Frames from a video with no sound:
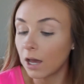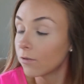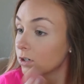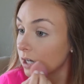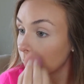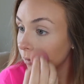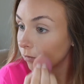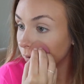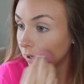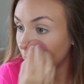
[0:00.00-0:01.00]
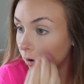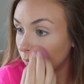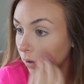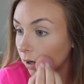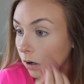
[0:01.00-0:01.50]
Every time I run
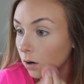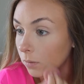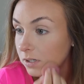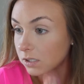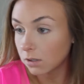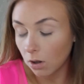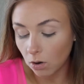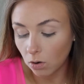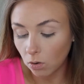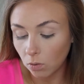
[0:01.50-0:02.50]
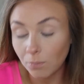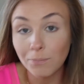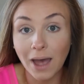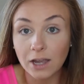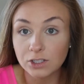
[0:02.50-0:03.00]
out, I always go
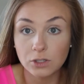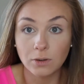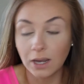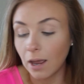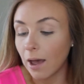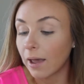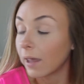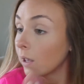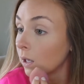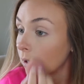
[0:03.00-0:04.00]
back to it. I